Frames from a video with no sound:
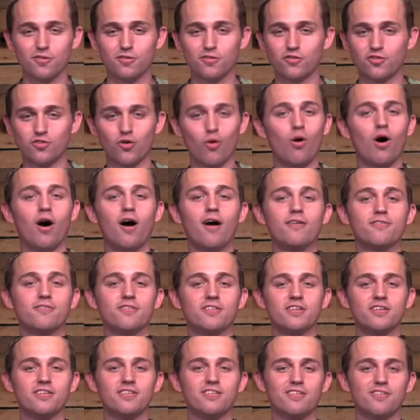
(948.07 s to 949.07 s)
So
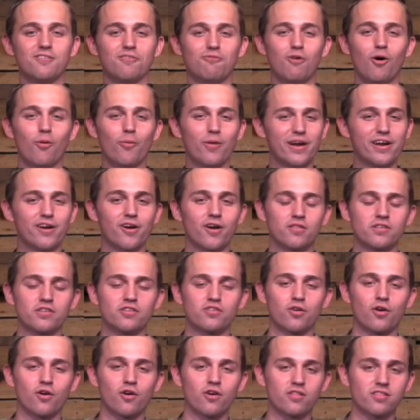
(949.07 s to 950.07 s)
often, while we're here on
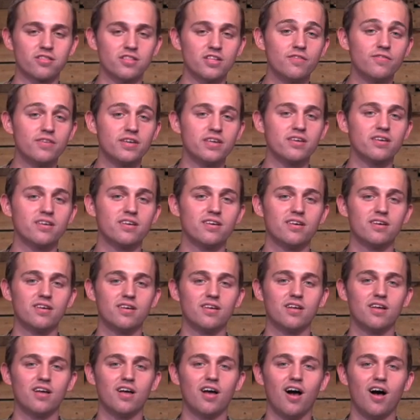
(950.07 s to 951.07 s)
this earth living
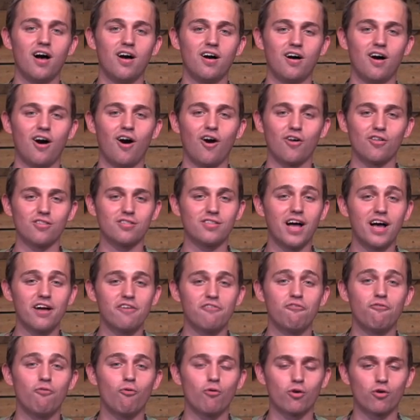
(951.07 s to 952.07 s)
uh, our
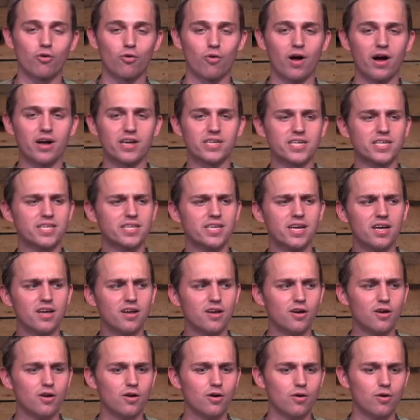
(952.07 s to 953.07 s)
life for Christ,
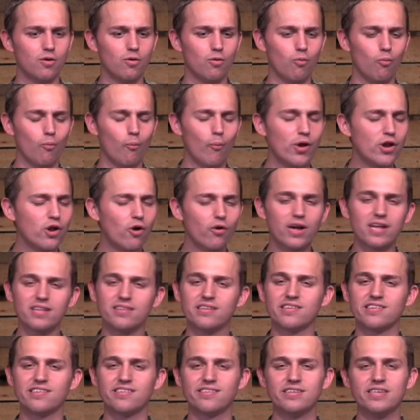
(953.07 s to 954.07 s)
we don't get
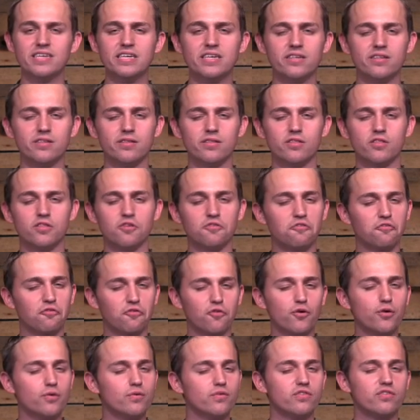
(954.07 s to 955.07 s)
to see the
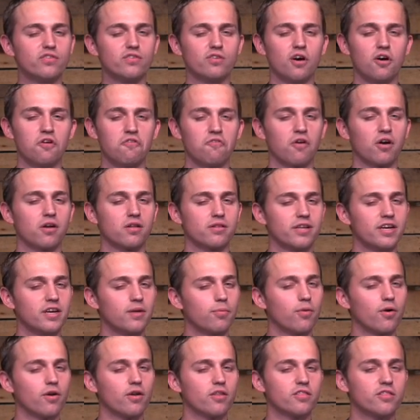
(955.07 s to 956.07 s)
fruits of our
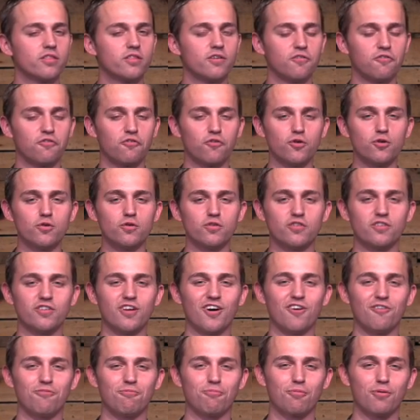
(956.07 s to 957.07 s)
labor the fruits
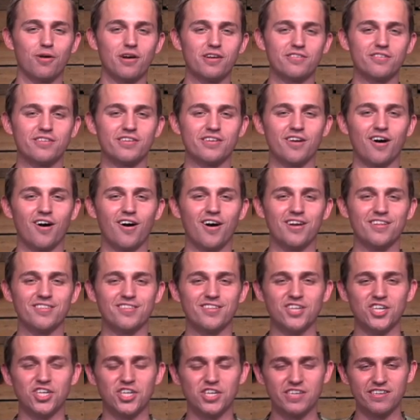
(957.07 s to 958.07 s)
of pressing on
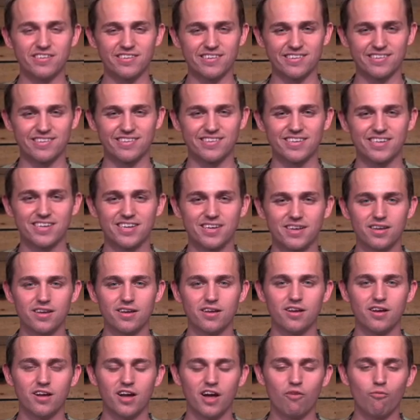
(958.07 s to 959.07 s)
to Jesus
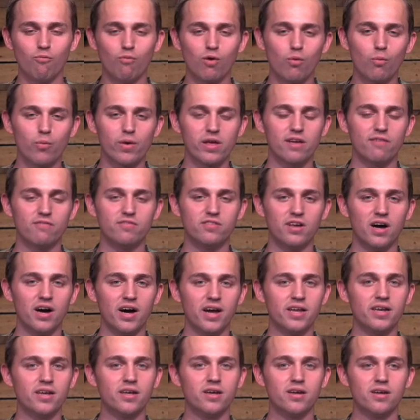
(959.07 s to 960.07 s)
and what we have
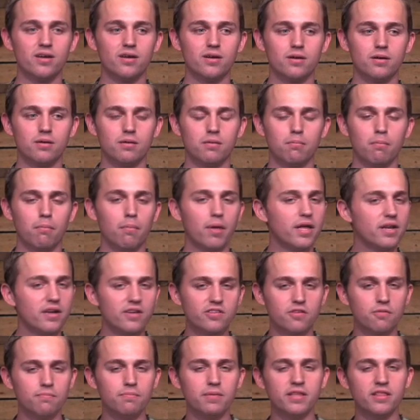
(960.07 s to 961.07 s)
done. But that
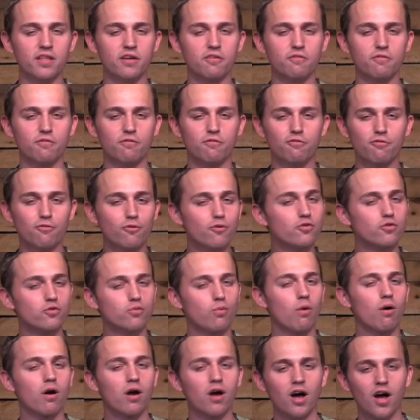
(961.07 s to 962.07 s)
doesn't mean that fruits
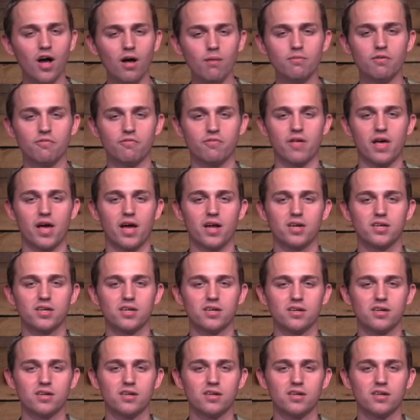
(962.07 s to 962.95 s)
won't come of that.